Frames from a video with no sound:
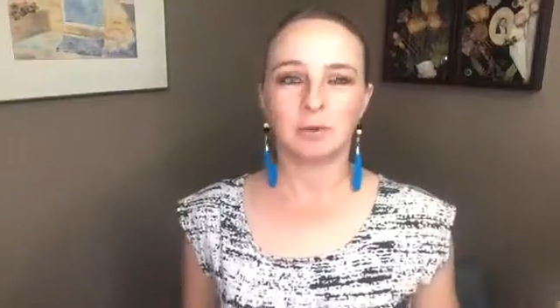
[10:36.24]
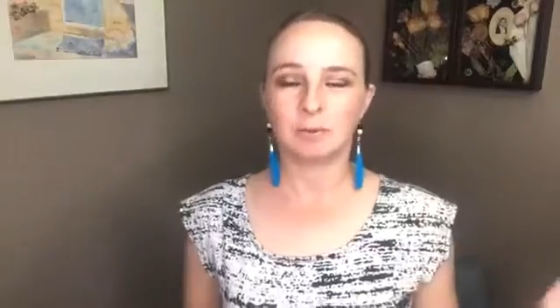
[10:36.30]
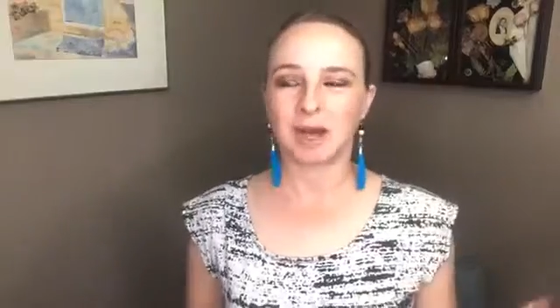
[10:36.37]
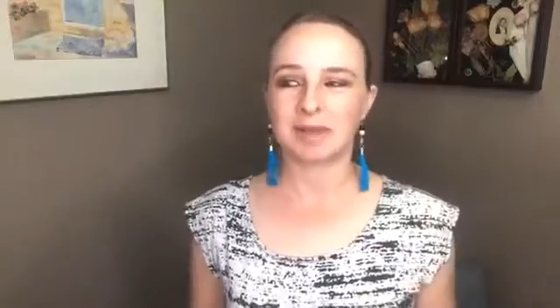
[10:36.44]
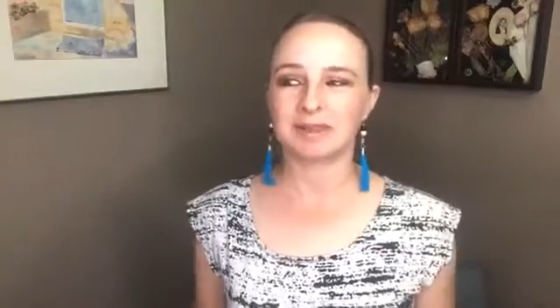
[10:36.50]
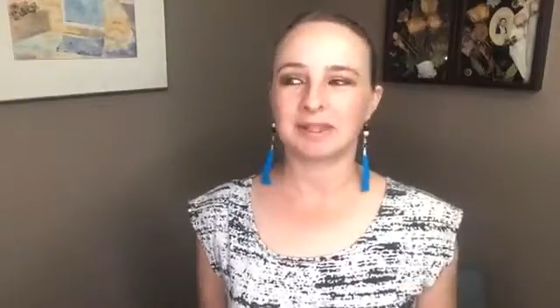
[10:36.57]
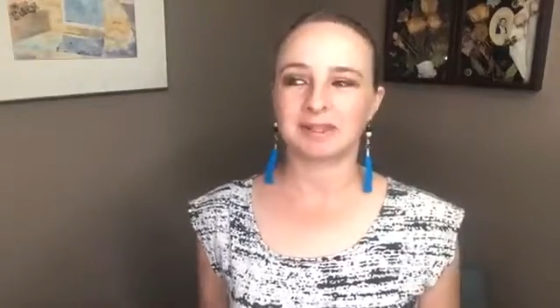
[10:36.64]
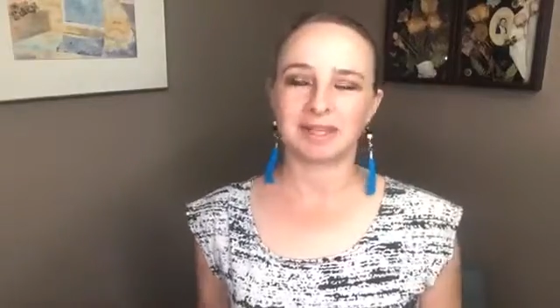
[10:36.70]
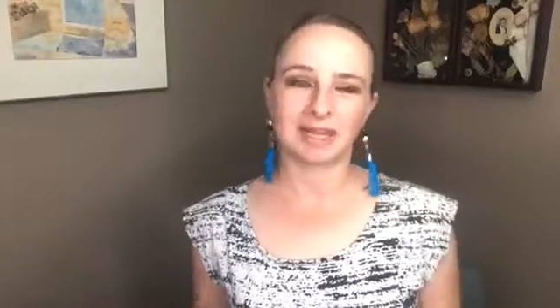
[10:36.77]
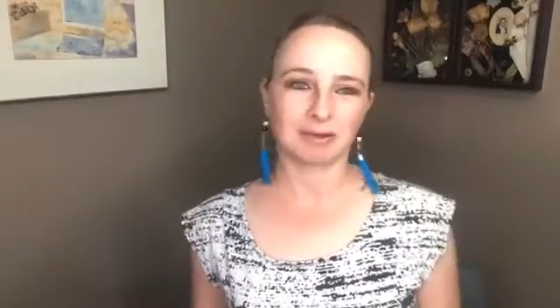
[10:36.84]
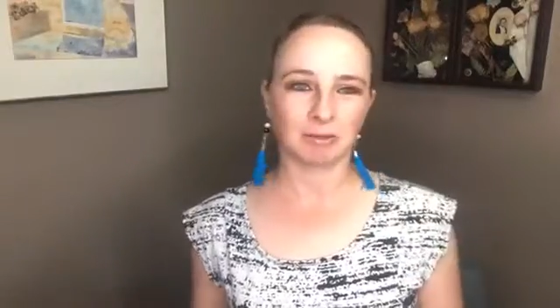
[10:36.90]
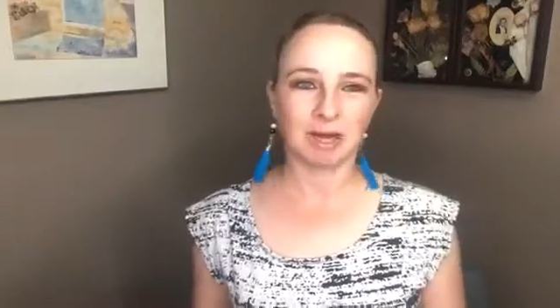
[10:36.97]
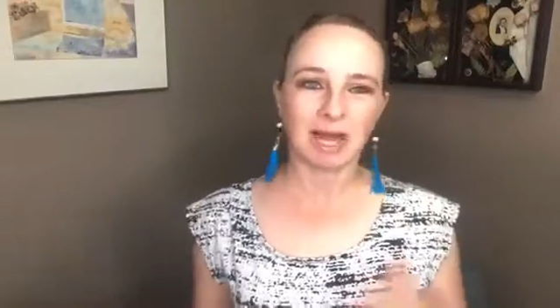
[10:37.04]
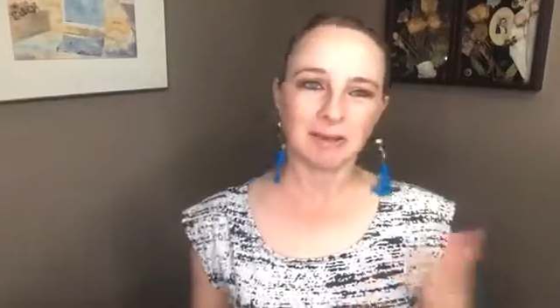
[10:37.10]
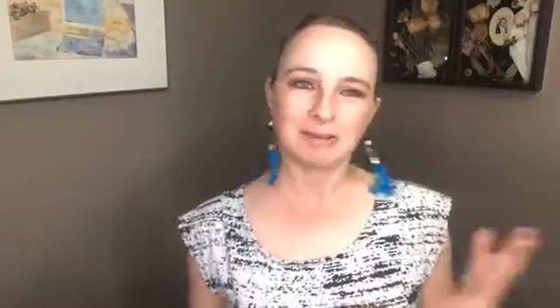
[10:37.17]
rather than like,
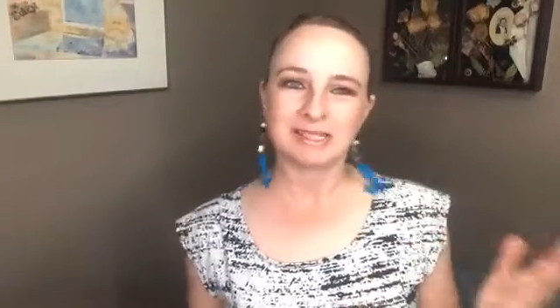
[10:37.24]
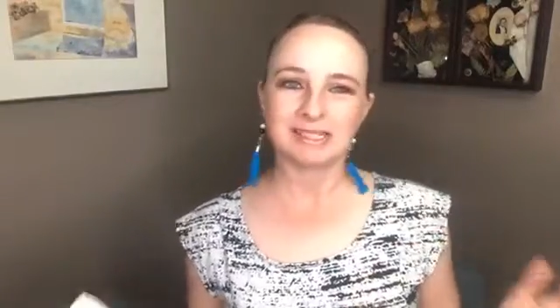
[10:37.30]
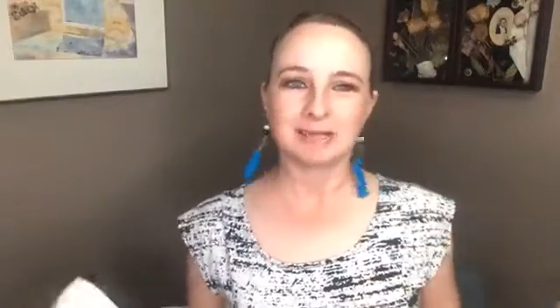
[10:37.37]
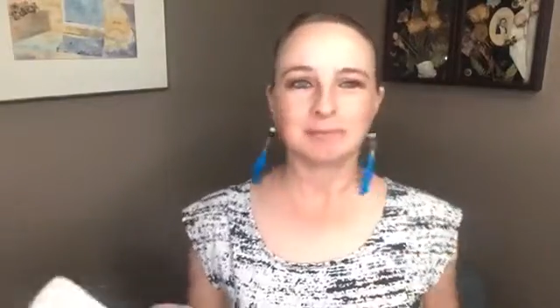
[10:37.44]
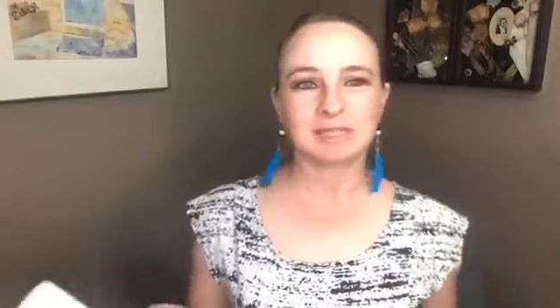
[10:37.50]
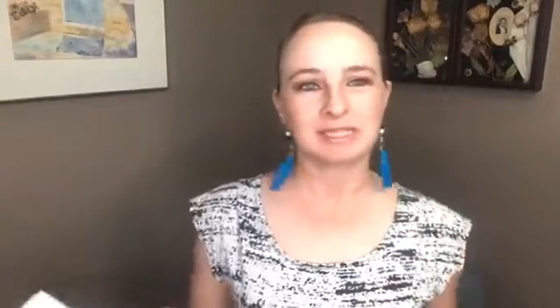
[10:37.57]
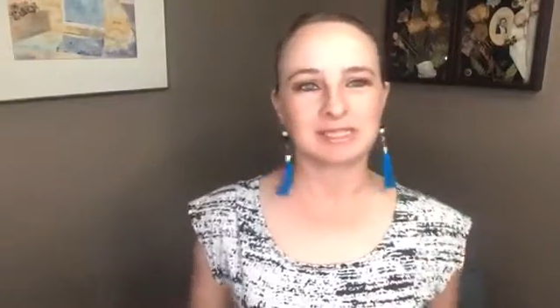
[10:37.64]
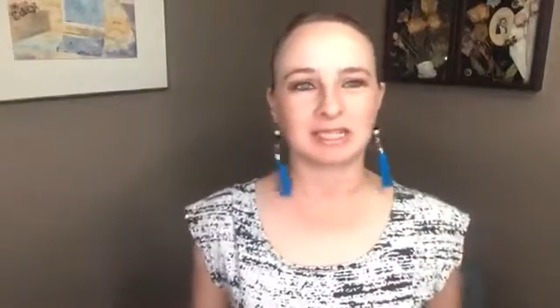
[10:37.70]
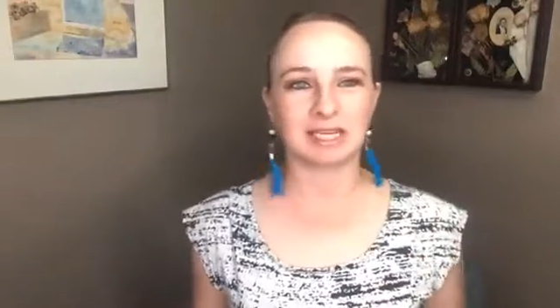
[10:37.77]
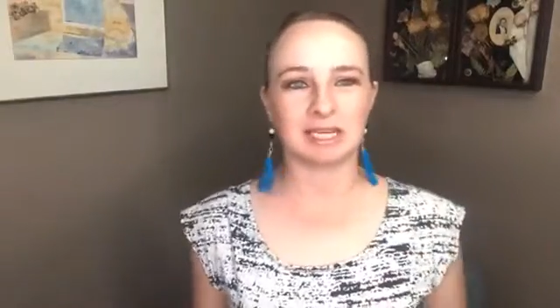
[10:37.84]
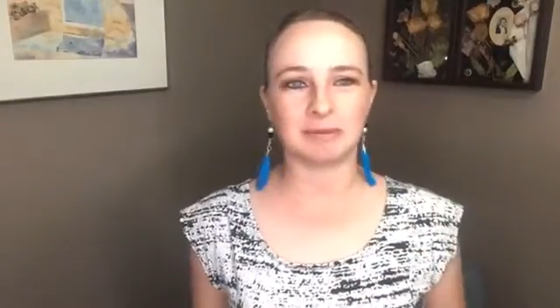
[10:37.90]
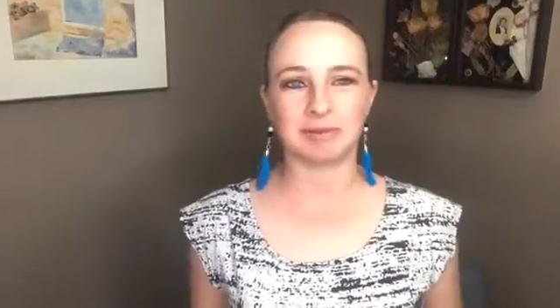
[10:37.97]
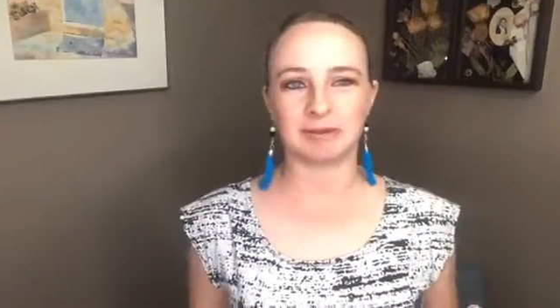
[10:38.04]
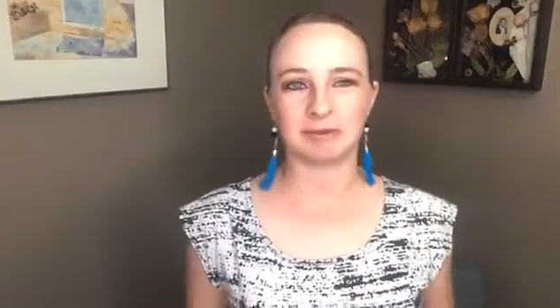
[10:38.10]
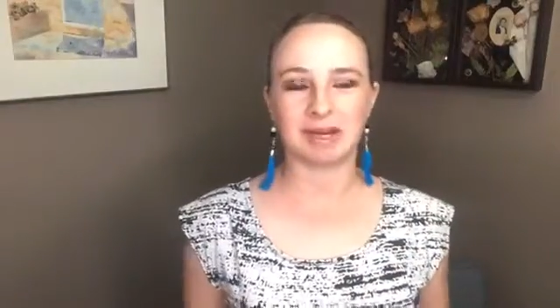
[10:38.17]
well, how many tips is it going
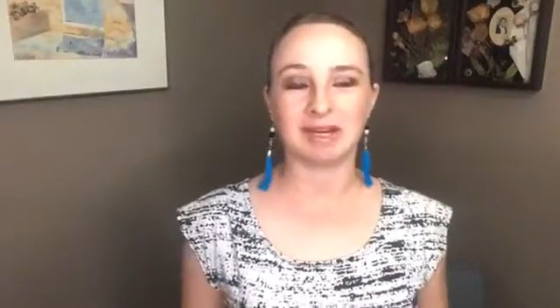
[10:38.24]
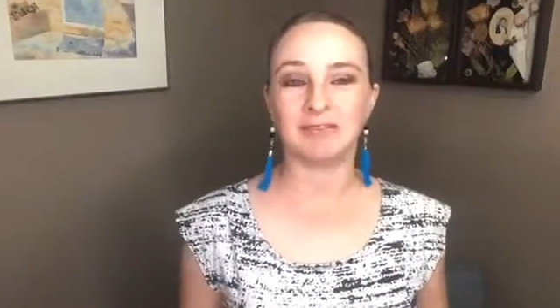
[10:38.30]
to be, right?